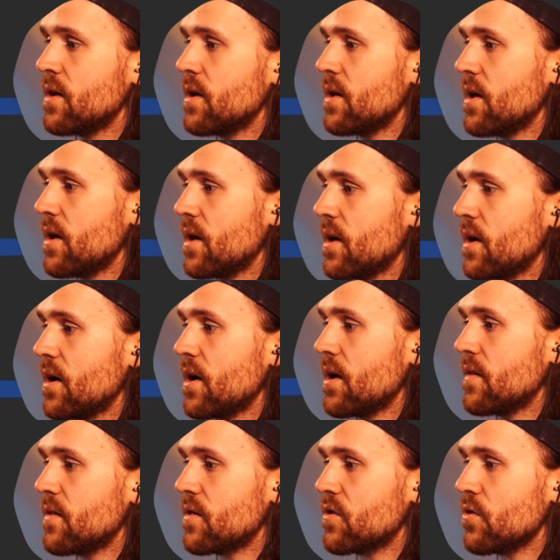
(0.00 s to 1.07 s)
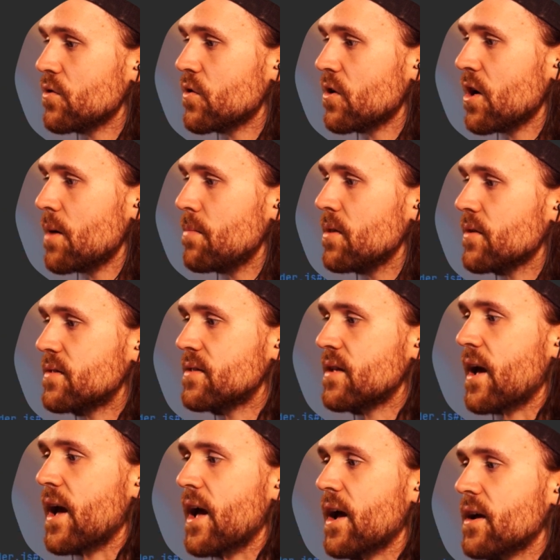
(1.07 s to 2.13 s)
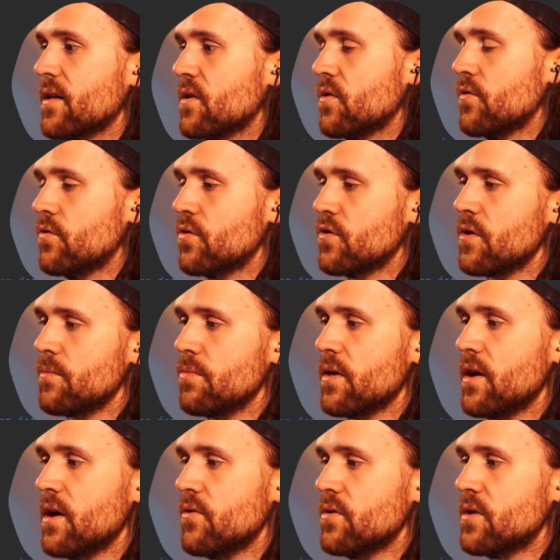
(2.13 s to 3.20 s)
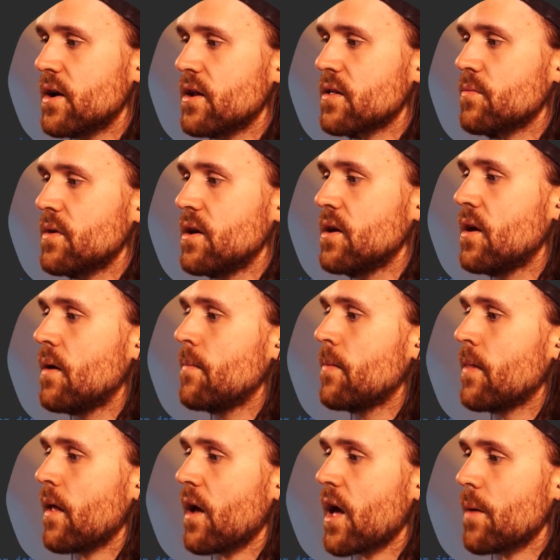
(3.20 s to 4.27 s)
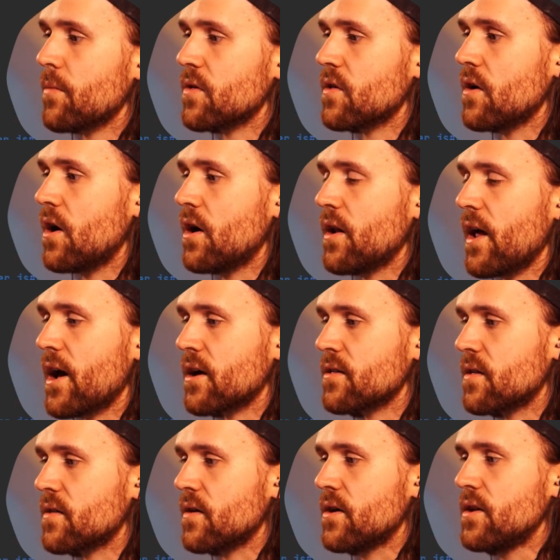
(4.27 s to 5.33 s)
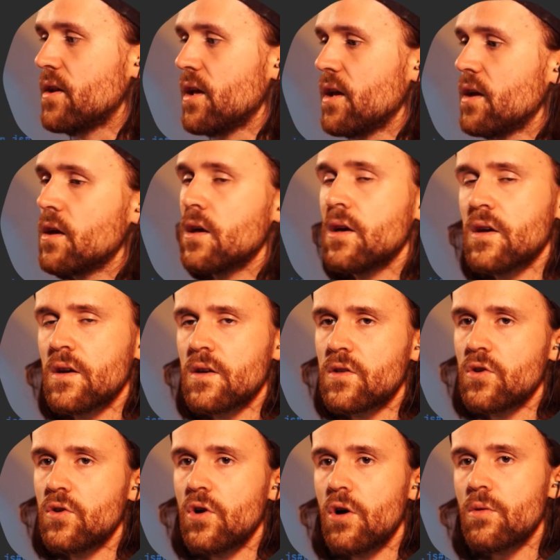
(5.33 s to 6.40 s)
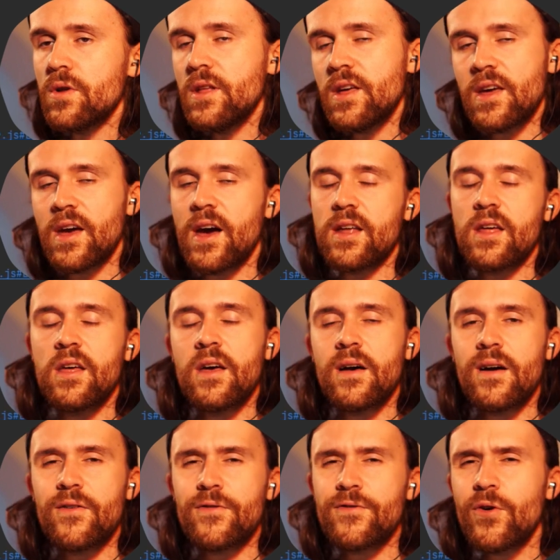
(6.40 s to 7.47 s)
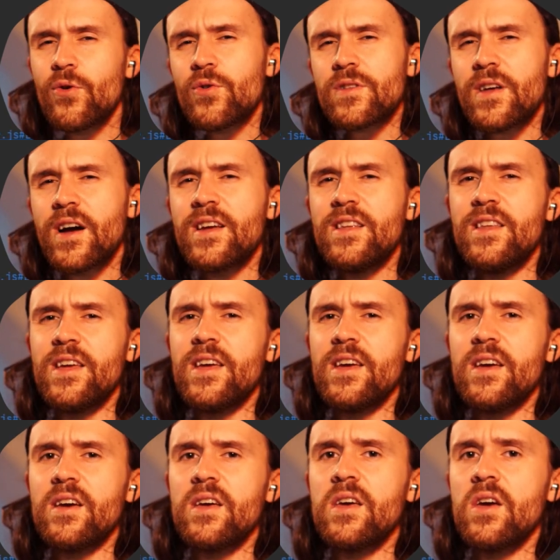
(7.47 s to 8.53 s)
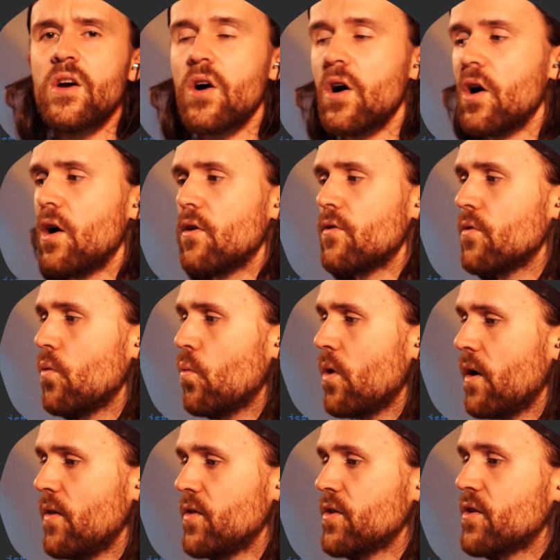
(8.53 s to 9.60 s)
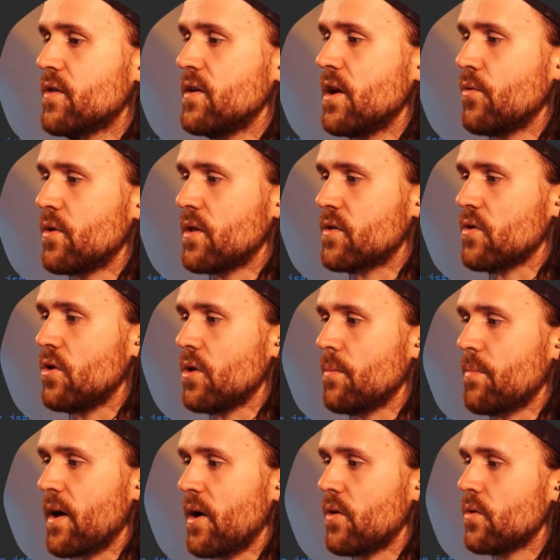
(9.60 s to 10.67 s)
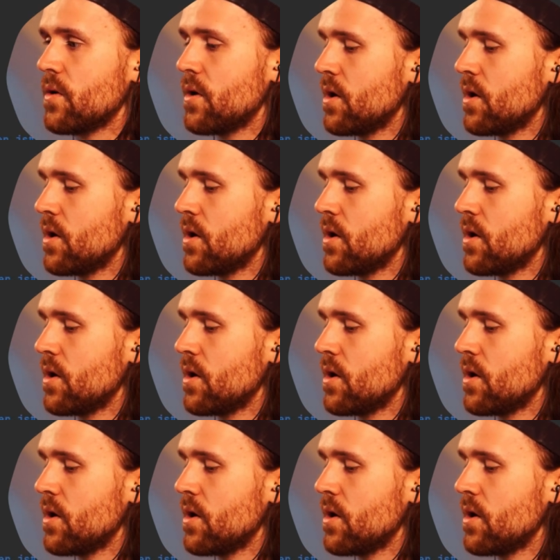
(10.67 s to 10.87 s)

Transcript: and there's also a couple of tags. So for example, here it tells me Amazon access ID. So you already get a first idea of what this secret is all about.